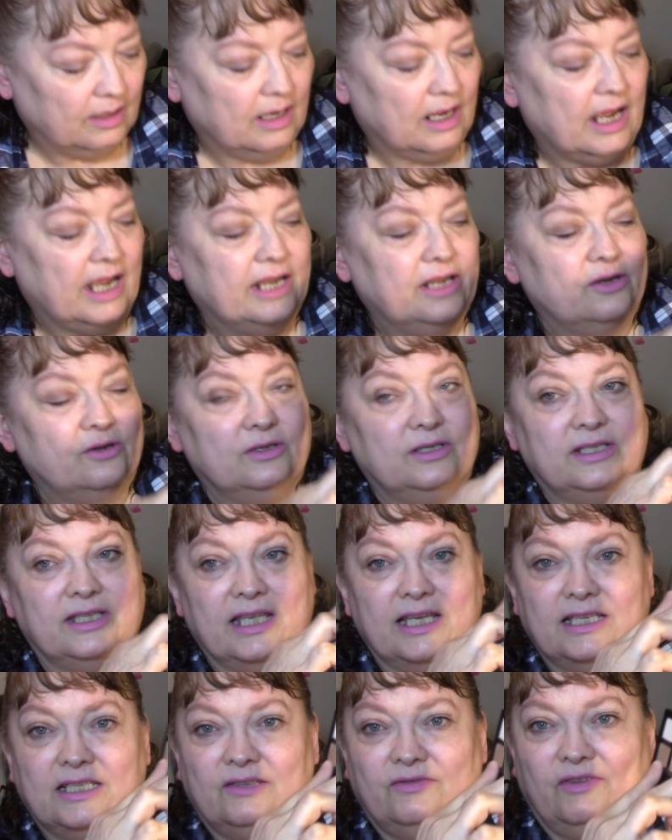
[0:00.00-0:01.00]
I use
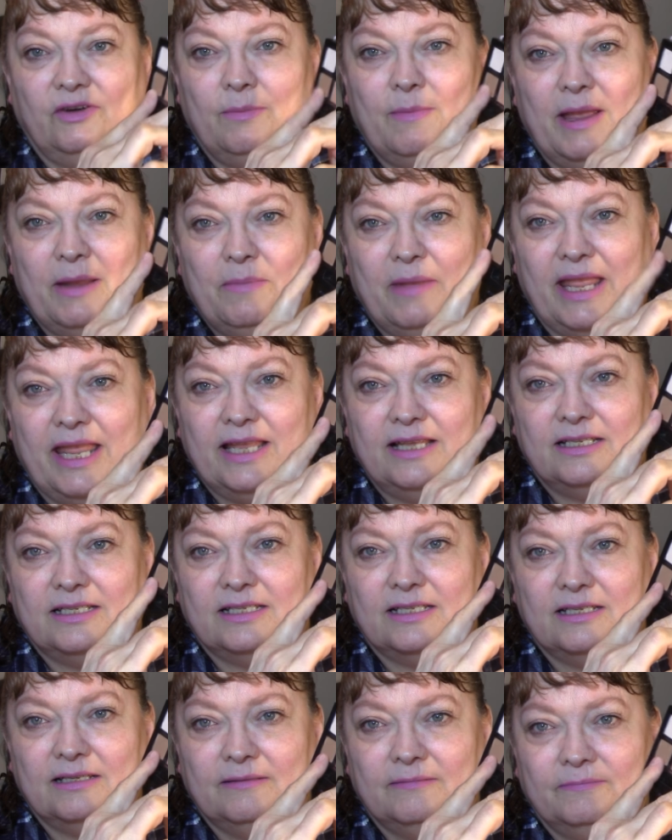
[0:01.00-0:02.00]
this for my
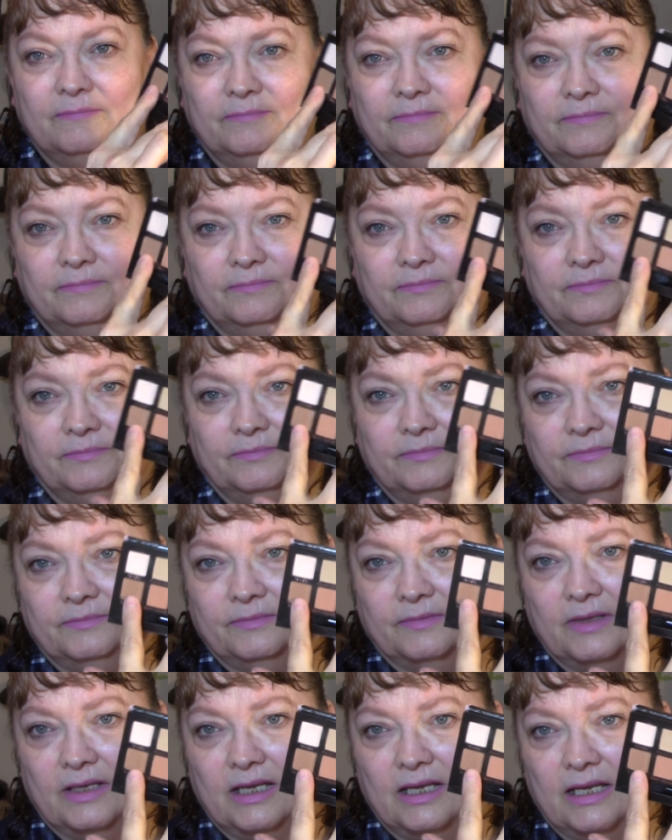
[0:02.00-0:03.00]
base
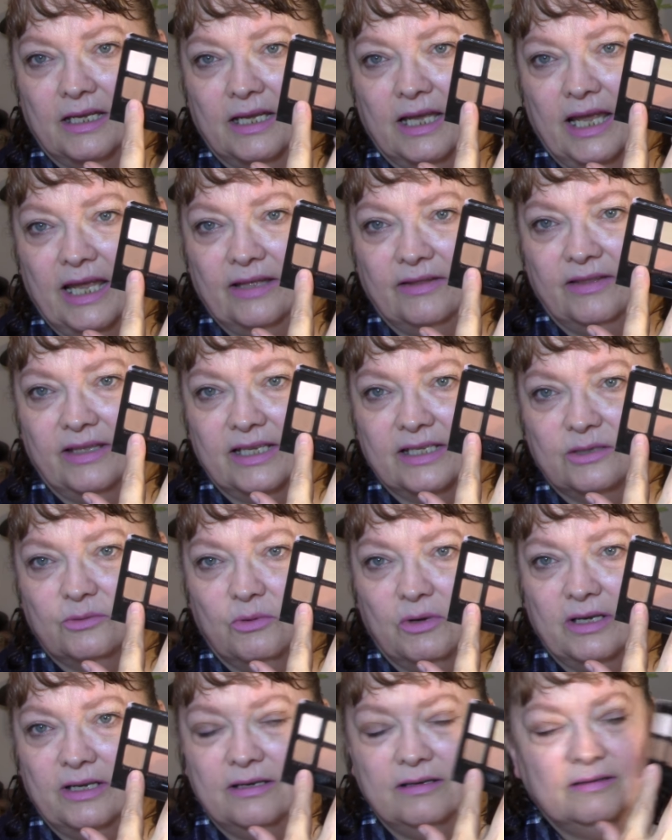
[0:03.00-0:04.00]
and this
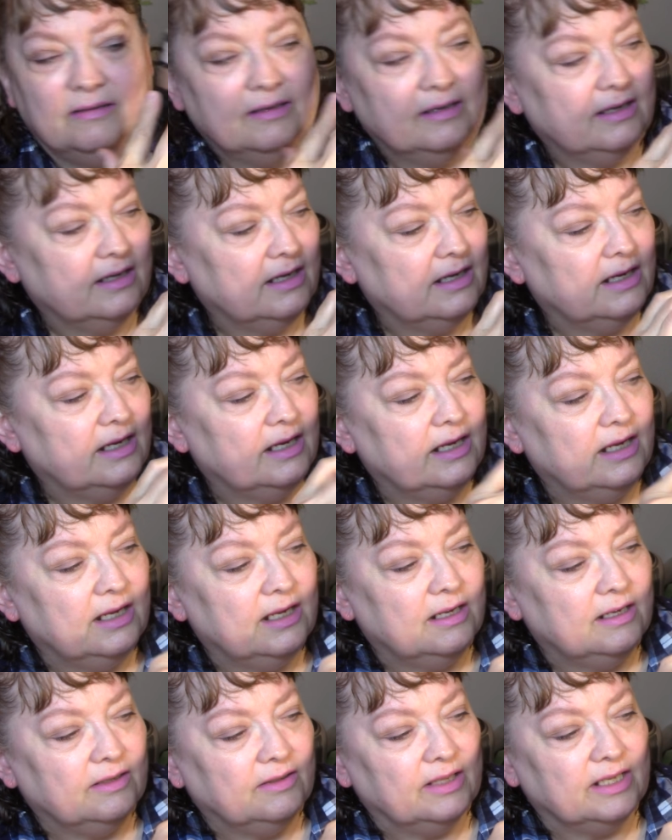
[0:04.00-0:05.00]
one,
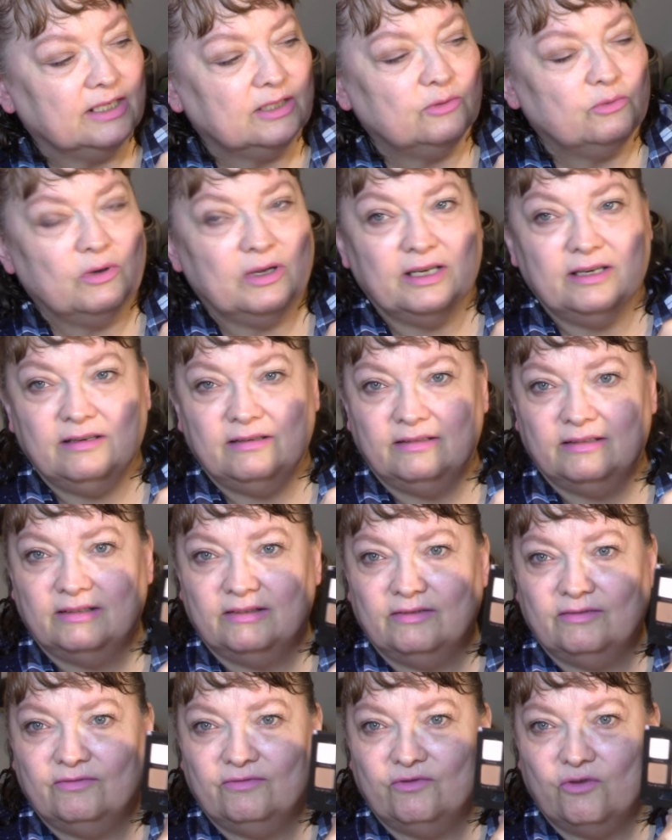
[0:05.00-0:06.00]
this one
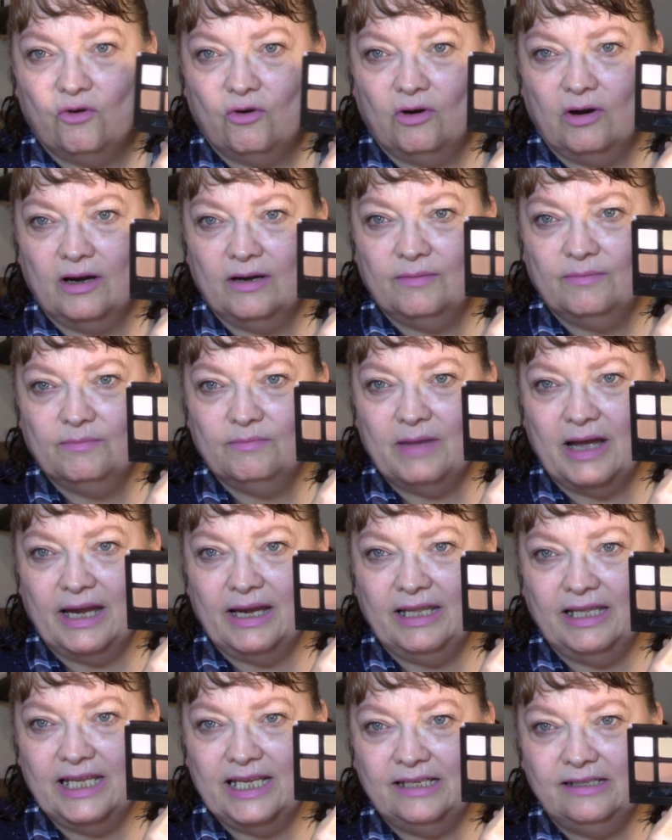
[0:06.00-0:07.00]
for my
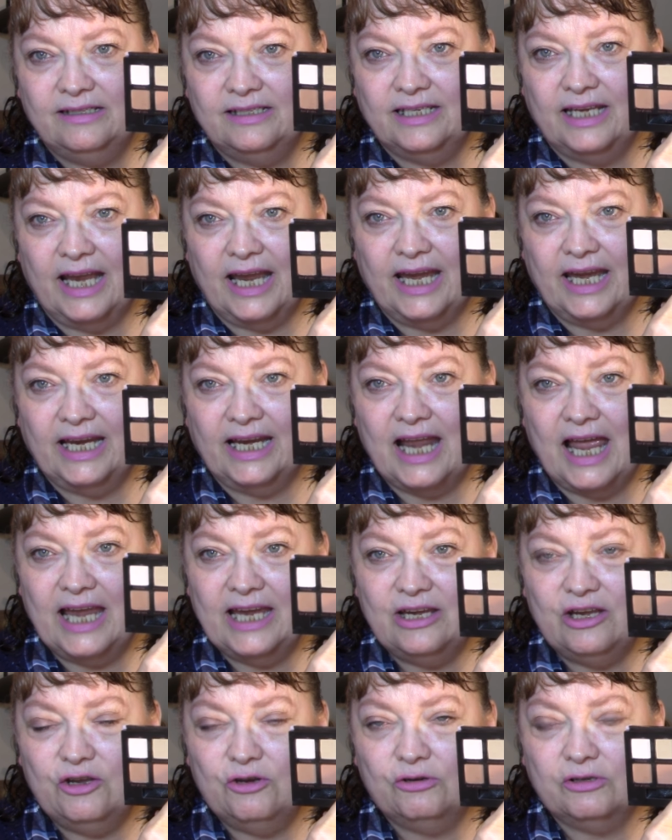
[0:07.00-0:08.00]
lid today. And I
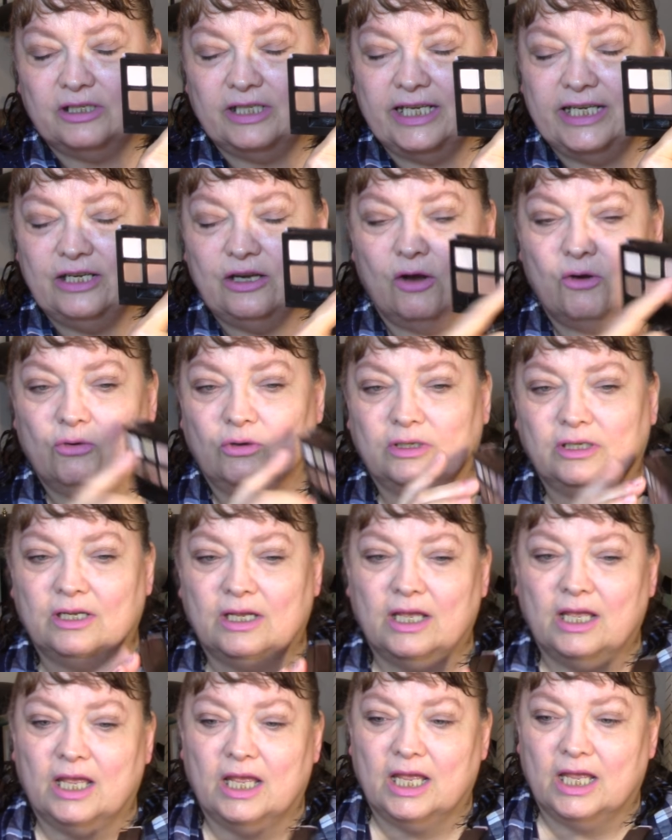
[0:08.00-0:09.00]
usually don't
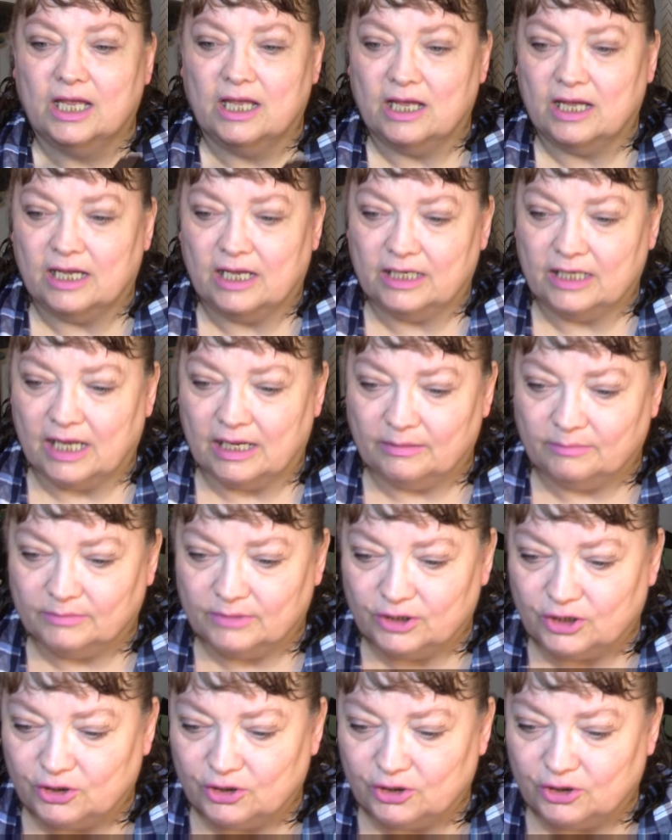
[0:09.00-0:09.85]
um,